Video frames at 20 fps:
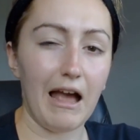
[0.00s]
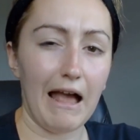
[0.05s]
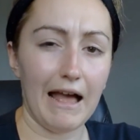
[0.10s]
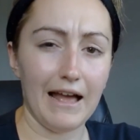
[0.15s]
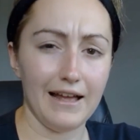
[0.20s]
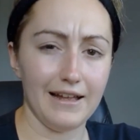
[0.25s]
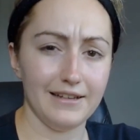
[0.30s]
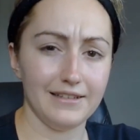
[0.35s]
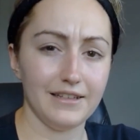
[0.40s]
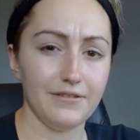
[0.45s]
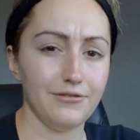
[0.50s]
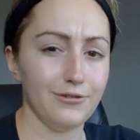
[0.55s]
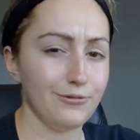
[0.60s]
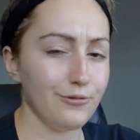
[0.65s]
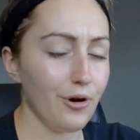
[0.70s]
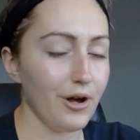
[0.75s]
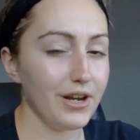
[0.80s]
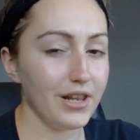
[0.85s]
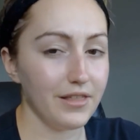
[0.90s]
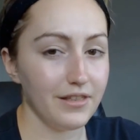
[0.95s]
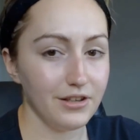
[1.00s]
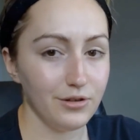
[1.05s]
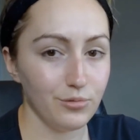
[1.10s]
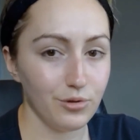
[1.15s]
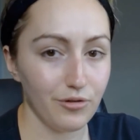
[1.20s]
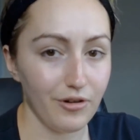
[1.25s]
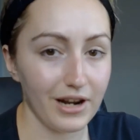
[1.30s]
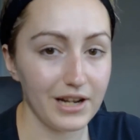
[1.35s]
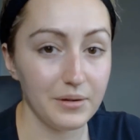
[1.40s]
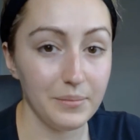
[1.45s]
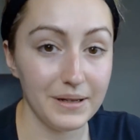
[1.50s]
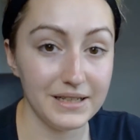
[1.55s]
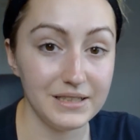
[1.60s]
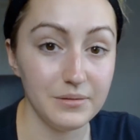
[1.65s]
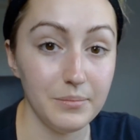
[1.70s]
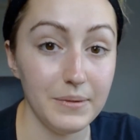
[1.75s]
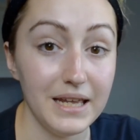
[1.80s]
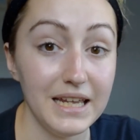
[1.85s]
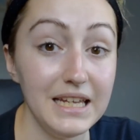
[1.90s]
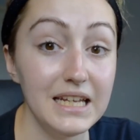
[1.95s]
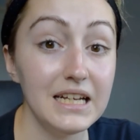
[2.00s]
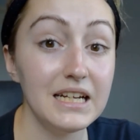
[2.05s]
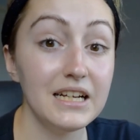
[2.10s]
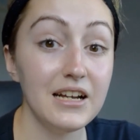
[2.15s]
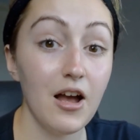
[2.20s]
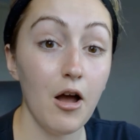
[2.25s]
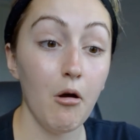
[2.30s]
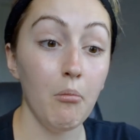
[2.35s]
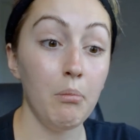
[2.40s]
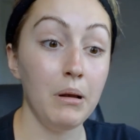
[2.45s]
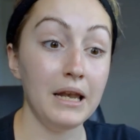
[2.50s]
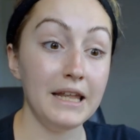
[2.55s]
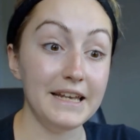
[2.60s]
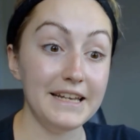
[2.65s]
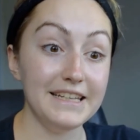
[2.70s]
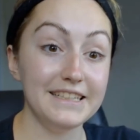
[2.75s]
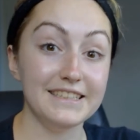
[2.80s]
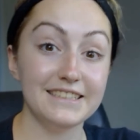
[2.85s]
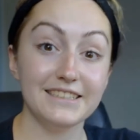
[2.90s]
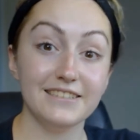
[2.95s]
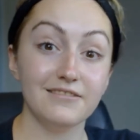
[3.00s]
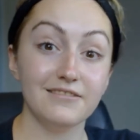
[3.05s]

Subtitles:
and if you've got anything you want to recommend to me, please